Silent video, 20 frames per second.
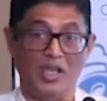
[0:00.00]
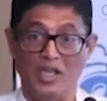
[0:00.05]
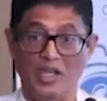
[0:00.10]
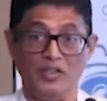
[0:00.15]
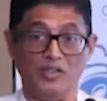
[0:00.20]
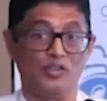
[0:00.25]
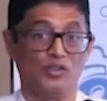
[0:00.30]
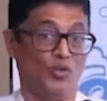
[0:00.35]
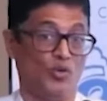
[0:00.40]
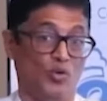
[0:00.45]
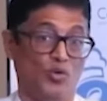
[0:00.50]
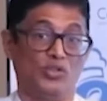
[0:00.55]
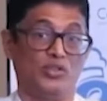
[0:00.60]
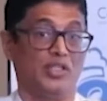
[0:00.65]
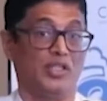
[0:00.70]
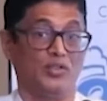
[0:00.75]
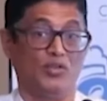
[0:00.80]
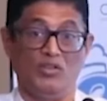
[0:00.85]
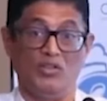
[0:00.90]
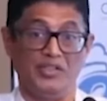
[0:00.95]
and
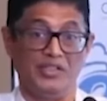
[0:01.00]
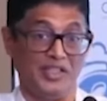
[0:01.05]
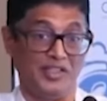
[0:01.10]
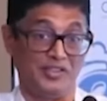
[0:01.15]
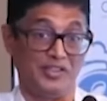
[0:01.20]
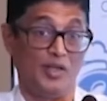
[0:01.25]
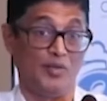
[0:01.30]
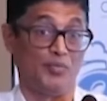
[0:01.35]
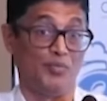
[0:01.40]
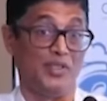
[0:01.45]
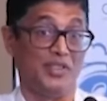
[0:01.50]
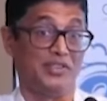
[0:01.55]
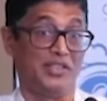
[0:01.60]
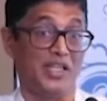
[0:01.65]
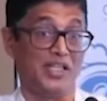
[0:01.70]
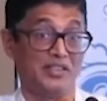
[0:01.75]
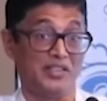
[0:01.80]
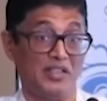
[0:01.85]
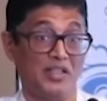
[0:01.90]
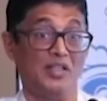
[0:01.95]
strokes and all that stuff.
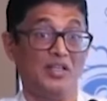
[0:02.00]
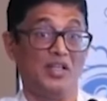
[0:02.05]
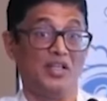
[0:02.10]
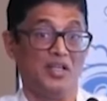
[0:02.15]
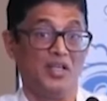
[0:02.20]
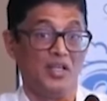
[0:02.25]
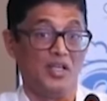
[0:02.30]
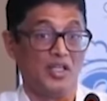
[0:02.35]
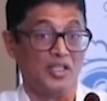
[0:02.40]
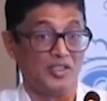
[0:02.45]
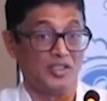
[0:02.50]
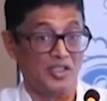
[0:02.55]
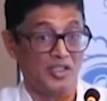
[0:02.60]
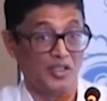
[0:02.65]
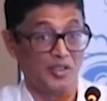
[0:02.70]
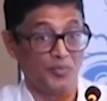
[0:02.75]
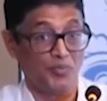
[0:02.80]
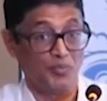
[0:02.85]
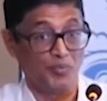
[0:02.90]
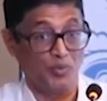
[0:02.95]
But that
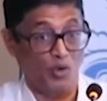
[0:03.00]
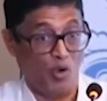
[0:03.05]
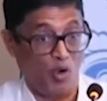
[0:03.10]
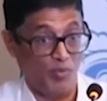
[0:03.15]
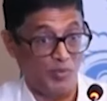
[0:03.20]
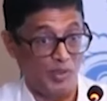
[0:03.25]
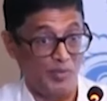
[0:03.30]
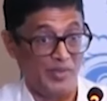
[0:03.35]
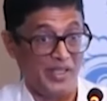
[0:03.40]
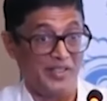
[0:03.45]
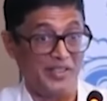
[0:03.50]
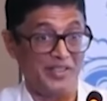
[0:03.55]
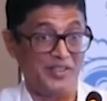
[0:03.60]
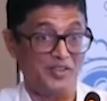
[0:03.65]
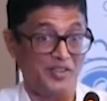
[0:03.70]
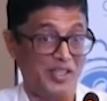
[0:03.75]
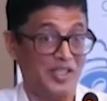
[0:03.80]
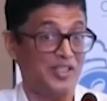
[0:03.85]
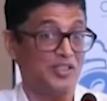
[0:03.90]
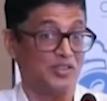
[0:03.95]
the
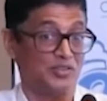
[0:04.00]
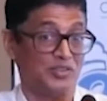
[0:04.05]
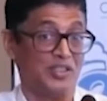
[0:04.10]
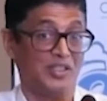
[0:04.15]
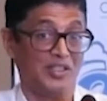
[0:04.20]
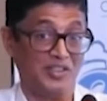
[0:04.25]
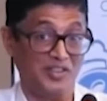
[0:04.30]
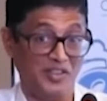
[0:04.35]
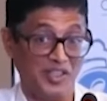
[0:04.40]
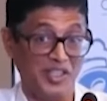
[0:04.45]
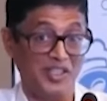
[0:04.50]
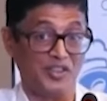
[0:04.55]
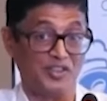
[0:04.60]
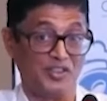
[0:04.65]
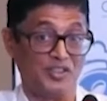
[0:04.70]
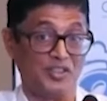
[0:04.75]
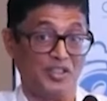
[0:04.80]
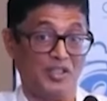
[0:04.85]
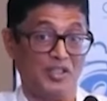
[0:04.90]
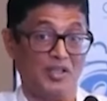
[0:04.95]
problematic things in
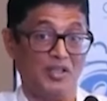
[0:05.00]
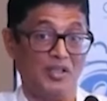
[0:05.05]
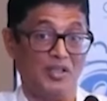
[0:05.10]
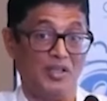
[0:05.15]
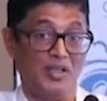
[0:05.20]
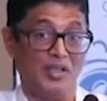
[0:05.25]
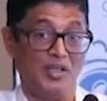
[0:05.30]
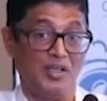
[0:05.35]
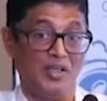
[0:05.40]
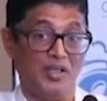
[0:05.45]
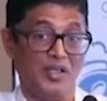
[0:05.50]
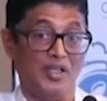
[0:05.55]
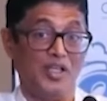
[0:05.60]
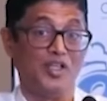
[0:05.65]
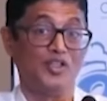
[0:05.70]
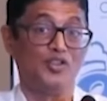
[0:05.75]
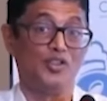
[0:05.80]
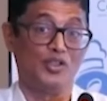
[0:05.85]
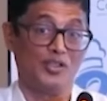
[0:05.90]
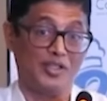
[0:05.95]
this
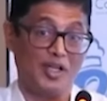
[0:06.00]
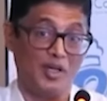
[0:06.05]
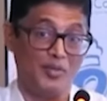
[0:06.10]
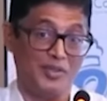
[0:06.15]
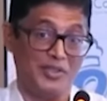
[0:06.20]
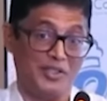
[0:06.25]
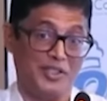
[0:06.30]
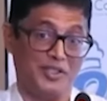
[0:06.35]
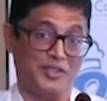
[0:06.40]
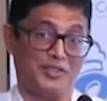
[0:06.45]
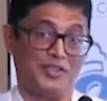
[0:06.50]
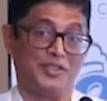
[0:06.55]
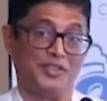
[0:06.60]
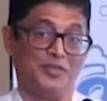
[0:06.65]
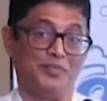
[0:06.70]
is your diabetes.